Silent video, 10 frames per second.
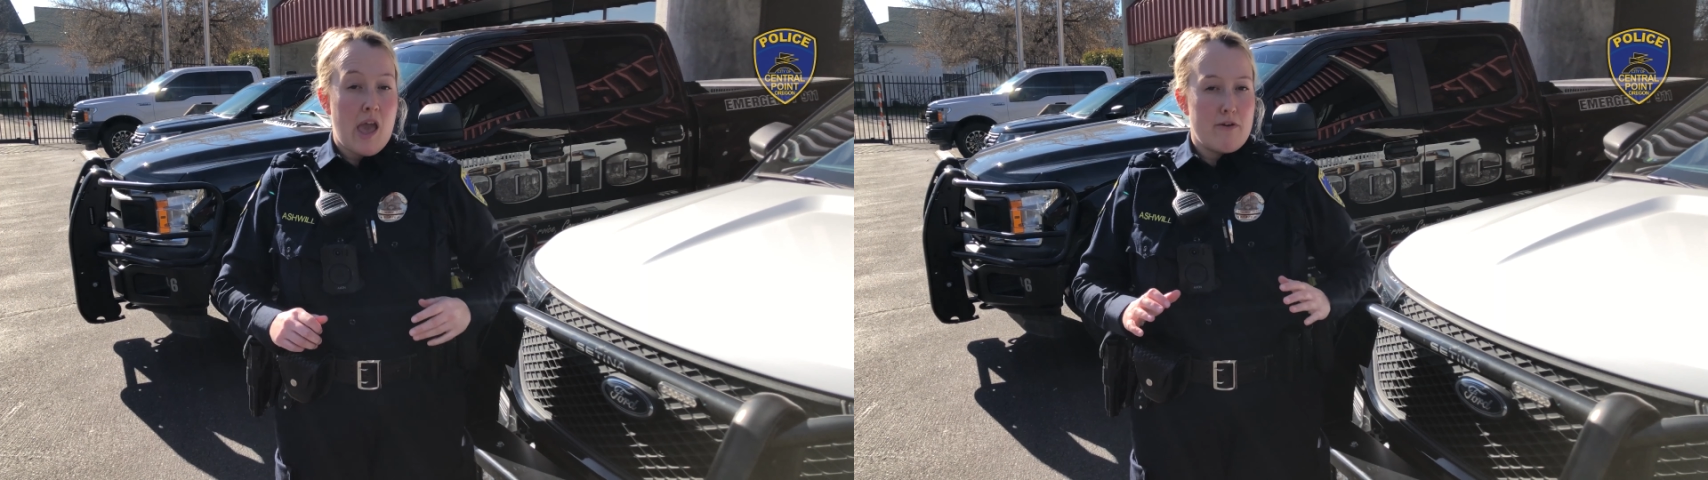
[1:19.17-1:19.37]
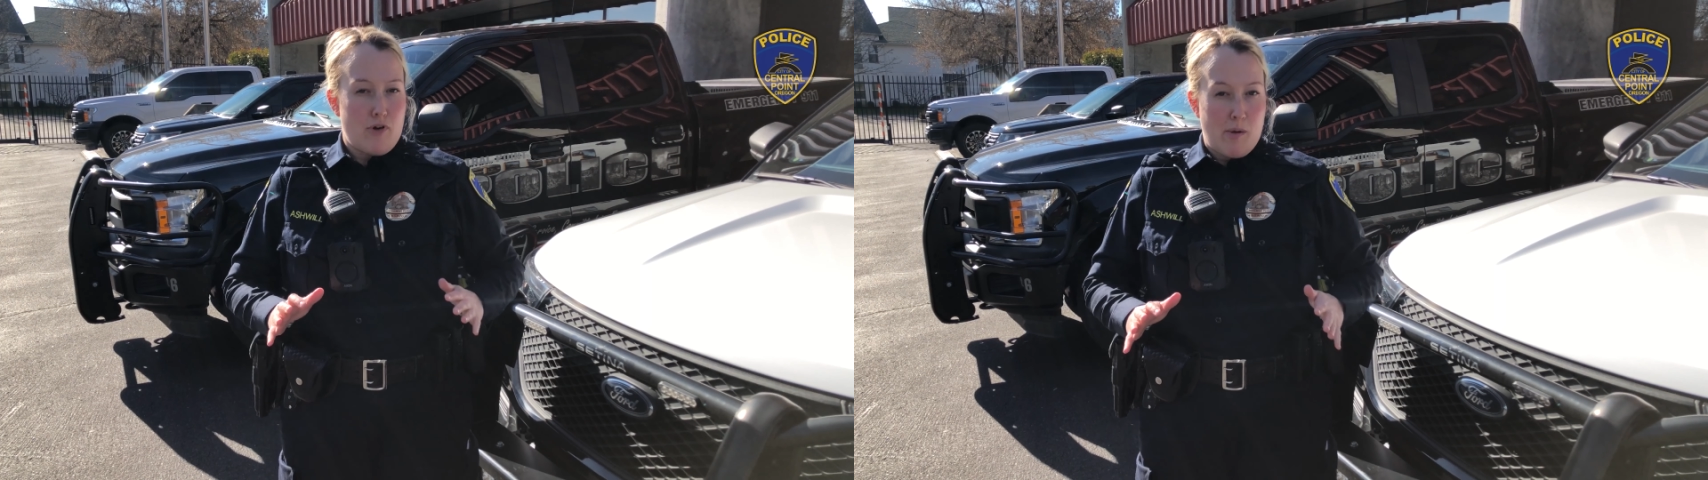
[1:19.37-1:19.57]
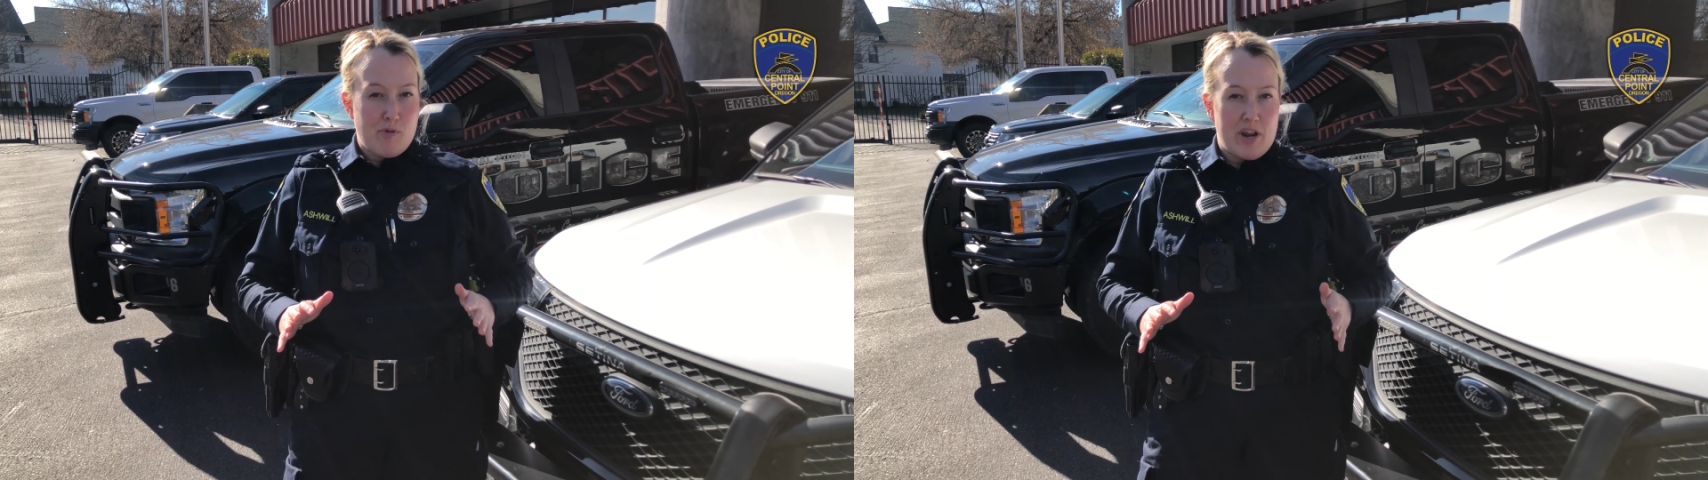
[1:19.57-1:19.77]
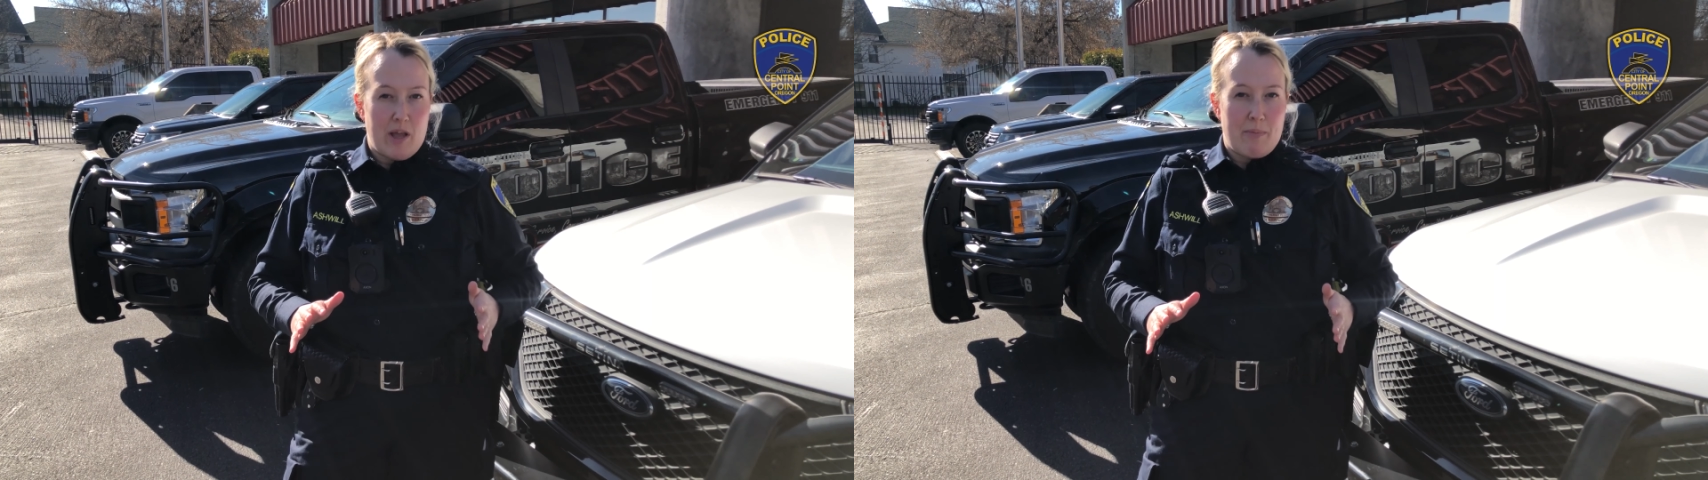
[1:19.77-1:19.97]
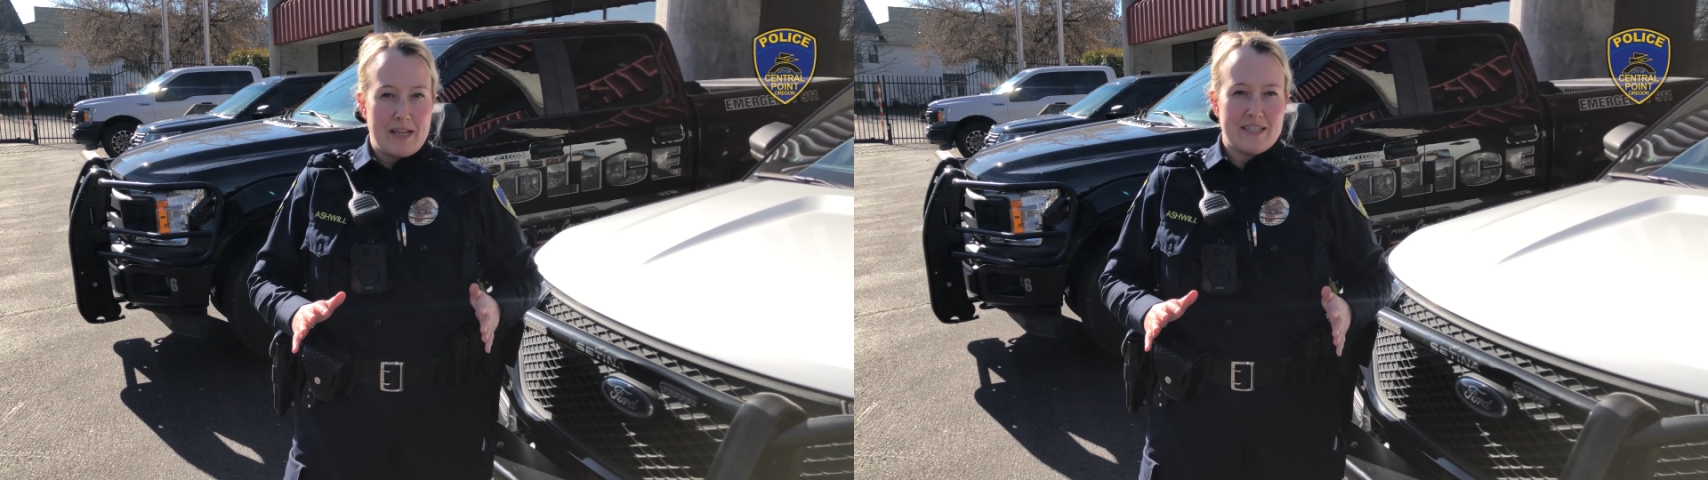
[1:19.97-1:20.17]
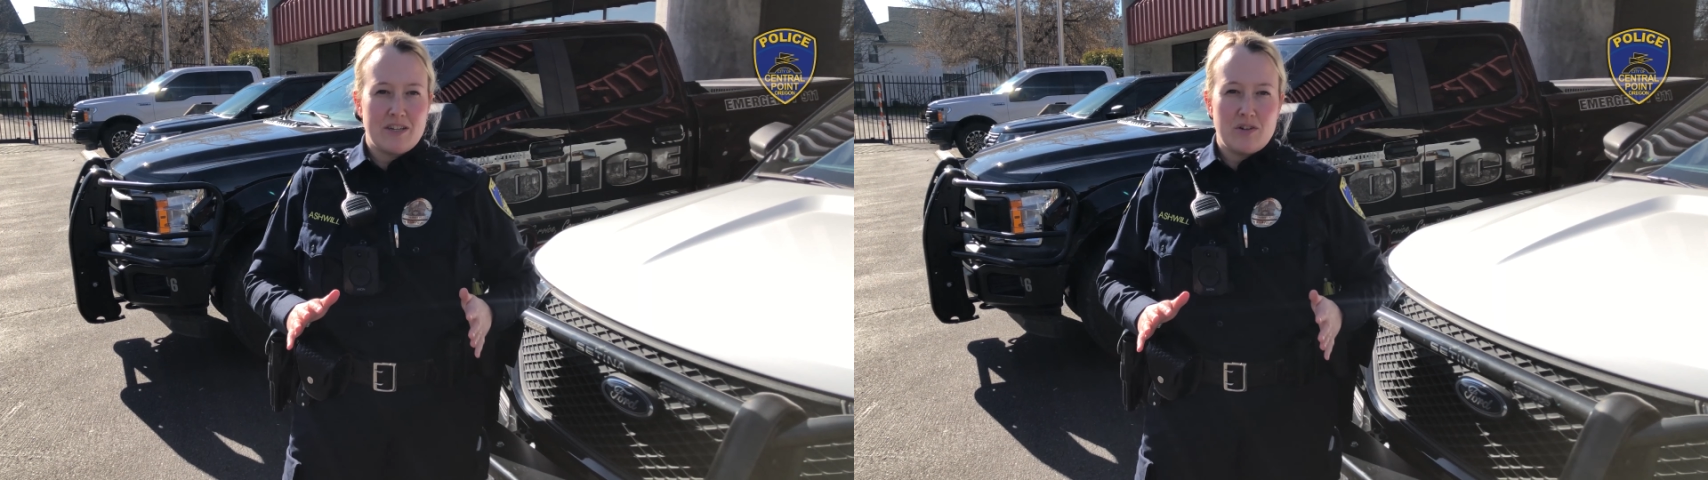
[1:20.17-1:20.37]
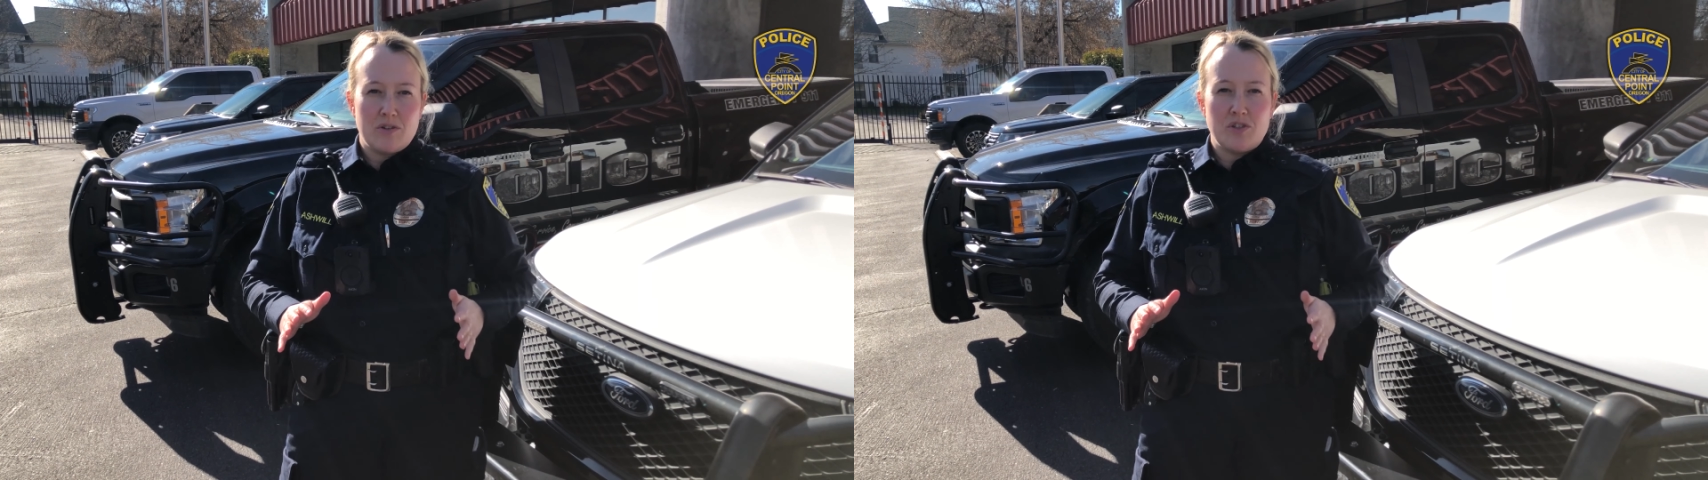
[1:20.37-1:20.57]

if operating a bicycle,